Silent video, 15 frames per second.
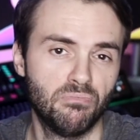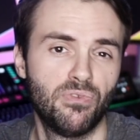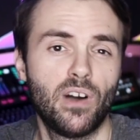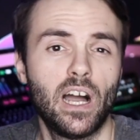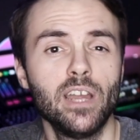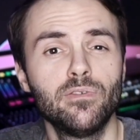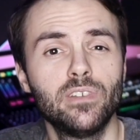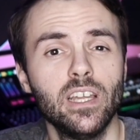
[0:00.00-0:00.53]

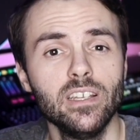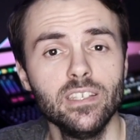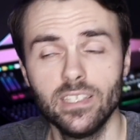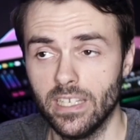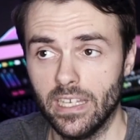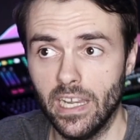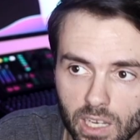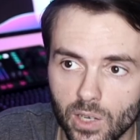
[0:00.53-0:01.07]
5
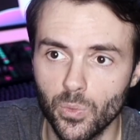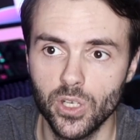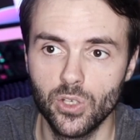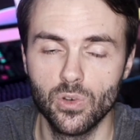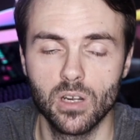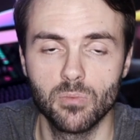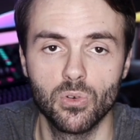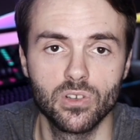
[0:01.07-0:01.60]
days. Can't wait
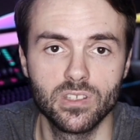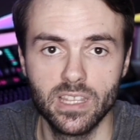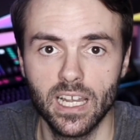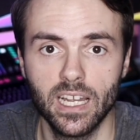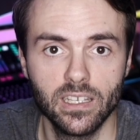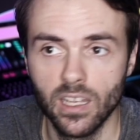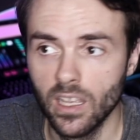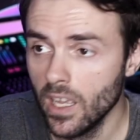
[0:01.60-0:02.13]
to unbox
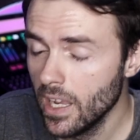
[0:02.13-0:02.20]
that.